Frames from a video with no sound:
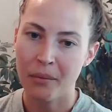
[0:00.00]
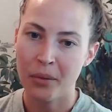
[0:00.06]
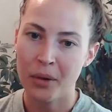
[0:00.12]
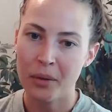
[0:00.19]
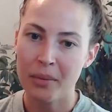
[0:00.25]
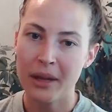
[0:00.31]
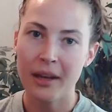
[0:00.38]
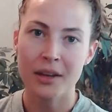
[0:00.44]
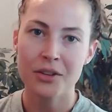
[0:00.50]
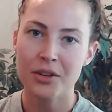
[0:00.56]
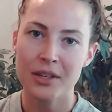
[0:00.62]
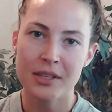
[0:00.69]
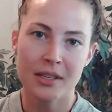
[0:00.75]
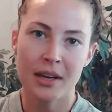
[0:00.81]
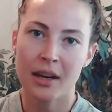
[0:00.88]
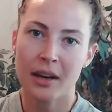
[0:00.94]
would be
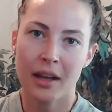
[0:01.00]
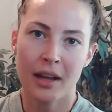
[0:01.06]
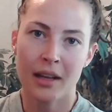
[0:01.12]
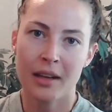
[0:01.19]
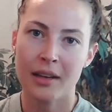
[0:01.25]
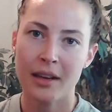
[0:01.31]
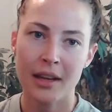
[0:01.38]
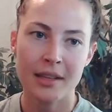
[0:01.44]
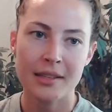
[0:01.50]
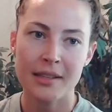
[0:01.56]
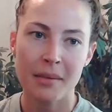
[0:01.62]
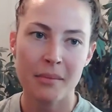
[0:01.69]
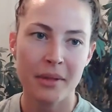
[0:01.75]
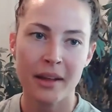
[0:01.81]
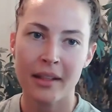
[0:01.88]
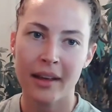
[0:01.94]
interested in
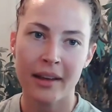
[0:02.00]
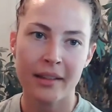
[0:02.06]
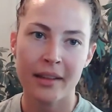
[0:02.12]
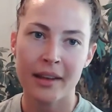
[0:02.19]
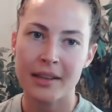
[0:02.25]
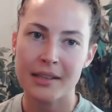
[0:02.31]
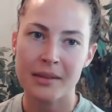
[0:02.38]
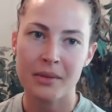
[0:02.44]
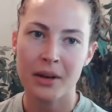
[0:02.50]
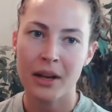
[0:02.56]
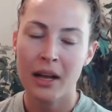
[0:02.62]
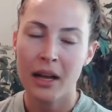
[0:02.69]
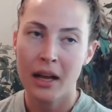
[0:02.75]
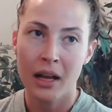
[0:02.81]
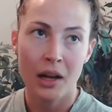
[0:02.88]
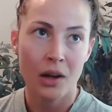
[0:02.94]
something like this.
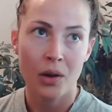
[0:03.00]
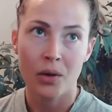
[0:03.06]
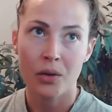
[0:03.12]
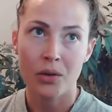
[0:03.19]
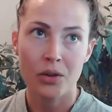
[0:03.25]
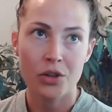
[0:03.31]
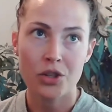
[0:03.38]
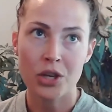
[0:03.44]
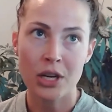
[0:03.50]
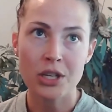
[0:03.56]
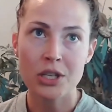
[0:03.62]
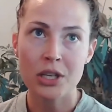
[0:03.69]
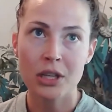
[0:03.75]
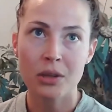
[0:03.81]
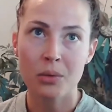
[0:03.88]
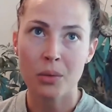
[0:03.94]

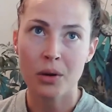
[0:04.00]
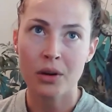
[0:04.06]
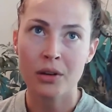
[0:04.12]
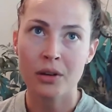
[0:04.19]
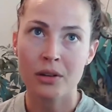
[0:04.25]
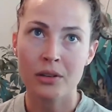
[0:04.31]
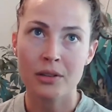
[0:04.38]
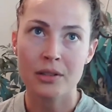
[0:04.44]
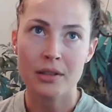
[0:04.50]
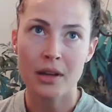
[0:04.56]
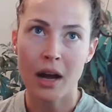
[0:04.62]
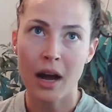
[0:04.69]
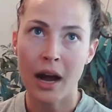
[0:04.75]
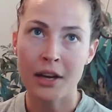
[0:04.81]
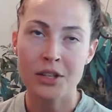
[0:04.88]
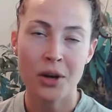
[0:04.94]
Changing the world,
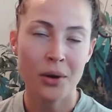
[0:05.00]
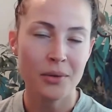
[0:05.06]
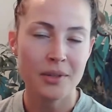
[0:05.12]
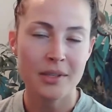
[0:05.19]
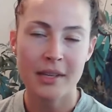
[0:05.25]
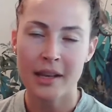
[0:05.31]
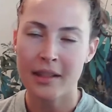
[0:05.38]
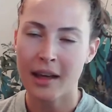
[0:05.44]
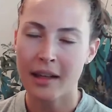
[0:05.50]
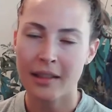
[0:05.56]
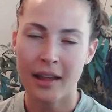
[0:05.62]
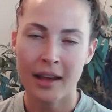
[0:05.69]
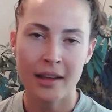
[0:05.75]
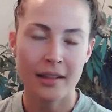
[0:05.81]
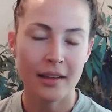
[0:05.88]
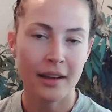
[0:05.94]
I don't say that
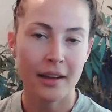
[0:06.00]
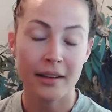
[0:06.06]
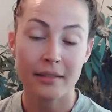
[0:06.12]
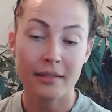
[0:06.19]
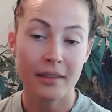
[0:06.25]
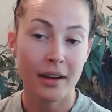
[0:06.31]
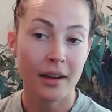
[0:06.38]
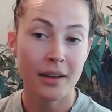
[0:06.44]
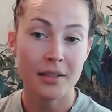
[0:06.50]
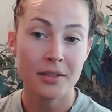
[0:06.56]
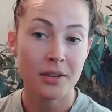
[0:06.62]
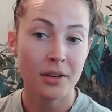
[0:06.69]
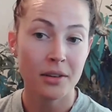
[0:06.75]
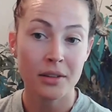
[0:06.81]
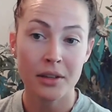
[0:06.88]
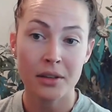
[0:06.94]
lightly, and I
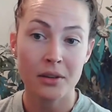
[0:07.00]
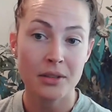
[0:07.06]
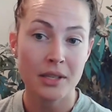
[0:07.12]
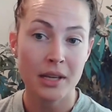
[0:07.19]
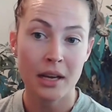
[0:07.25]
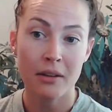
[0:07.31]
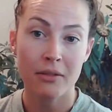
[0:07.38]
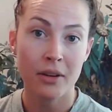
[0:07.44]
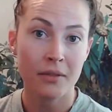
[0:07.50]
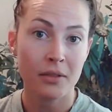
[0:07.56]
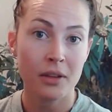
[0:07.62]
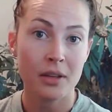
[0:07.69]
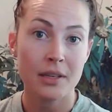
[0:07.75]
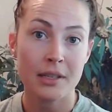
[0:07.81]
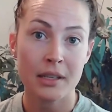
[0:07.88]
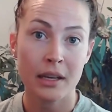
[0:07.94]
certainly don't say it
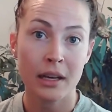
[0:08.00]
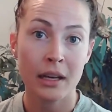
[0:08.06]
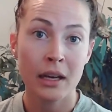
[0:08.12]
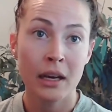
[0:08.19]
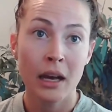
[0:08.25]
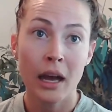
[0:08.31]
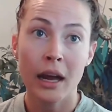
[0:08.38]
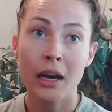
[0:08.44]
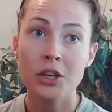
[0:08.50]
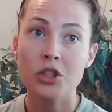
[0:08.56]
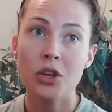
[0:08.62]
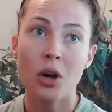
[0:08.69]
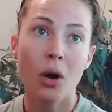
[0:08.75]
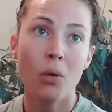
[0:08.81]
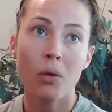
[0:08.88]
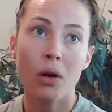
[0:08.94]
frivolously. And
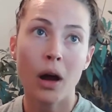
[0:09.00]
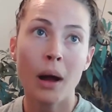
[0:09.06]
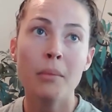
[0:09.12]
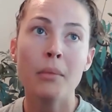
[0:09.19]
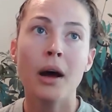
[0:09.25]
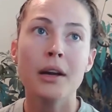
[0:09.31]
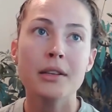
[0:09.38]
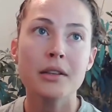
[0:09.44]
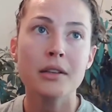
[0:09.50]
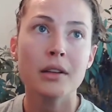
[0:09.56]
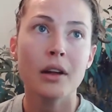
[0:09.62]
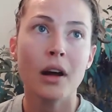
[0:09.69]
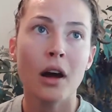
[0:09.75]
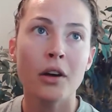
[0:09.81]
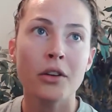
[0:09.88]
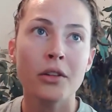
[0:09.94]
I'm not
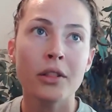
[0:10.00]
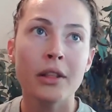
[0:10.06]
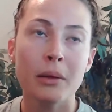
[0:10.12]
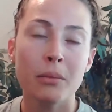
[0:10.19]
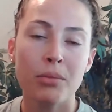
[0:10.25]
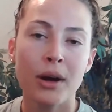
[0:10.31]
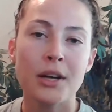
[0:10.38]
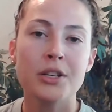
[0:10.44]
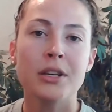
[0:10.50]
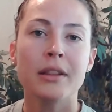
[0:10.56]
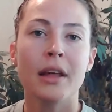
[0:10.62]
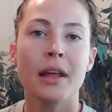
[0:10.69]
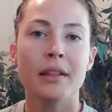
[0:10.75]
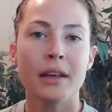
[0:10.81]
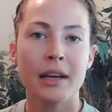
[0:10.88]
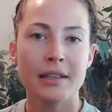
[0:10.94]
under the impression
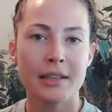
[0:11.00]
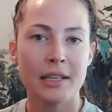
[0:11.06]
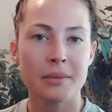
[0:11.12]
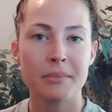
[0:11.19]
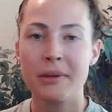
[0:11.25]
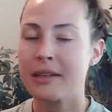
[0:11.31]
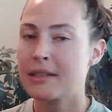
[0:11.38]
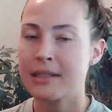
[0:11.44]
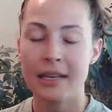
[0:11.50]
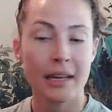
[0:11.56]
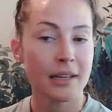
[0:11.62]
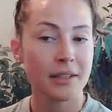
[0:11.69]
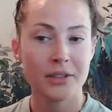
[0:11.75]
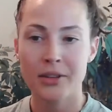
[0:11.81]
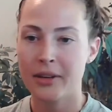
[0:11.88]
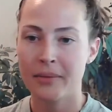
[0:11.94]
that the SSP is the
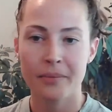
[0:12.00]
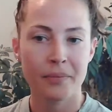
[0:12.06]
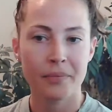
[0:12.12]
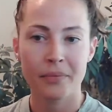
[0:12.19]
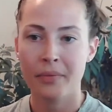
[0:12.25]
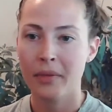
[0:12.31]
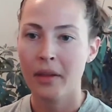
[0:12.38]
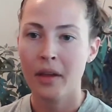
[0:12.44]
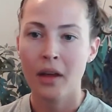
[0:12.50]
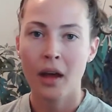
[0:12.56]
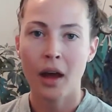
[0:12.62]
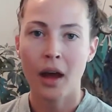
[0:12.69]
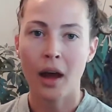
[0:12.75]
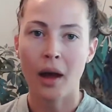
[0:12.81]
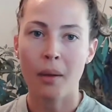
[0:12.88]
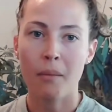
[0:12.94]
answer.
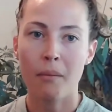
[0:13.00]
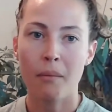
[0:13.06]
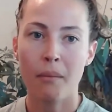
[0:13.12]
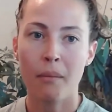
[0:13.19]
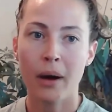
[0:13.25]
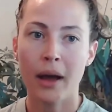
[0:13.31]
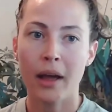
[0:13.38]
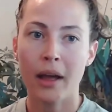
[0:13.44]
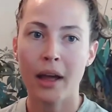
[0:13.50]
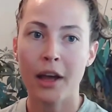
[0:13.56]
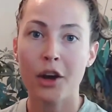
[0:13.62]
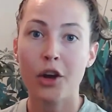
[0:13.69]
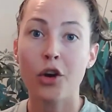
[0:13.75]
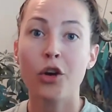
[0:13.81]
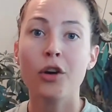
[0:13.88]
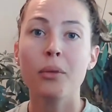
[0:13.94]
But
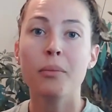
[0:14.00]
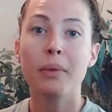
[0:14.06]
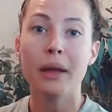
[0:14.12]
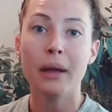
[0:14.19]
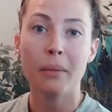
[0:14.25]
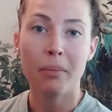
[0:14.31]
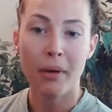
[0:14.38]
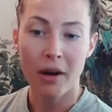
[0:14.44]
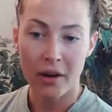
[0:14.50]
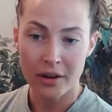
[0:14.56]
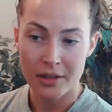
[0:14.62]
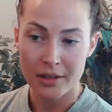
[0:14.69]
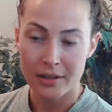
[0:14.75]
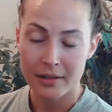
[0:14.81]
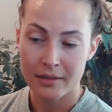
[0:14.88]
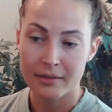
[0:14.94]
it could be
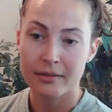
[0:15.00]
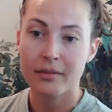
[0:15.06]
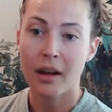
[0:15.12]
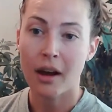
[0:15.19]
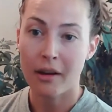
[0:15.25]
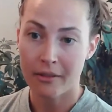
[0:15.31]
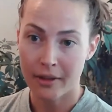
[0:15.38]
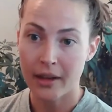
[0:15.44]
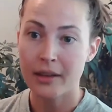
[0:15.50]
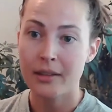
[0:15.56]
part of